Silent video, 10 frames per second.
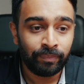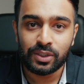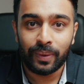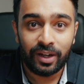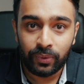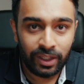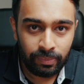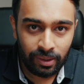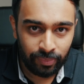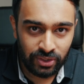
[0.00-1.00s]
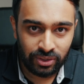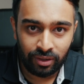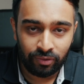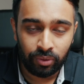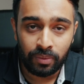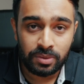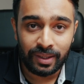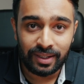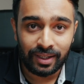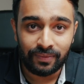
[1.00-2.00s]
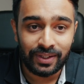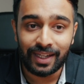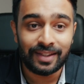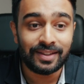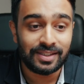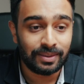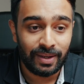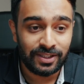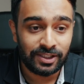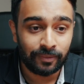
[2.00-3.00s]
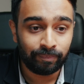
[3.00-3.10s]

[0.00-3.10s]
So I had a really big picture of what was being covered in the semester.